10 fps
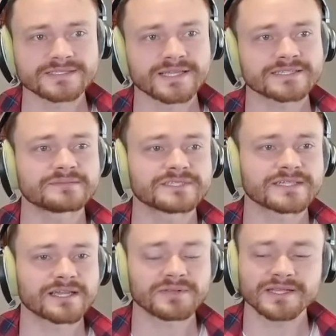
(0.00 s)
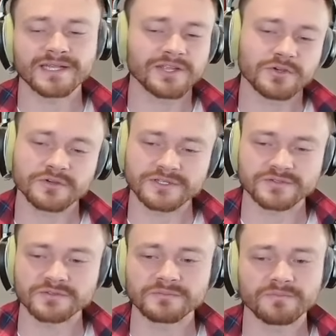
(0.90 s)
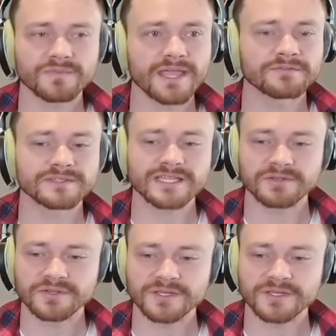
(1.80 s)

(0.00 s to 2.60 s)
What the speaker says: the exact same deck I played, and you could get screwed. Every time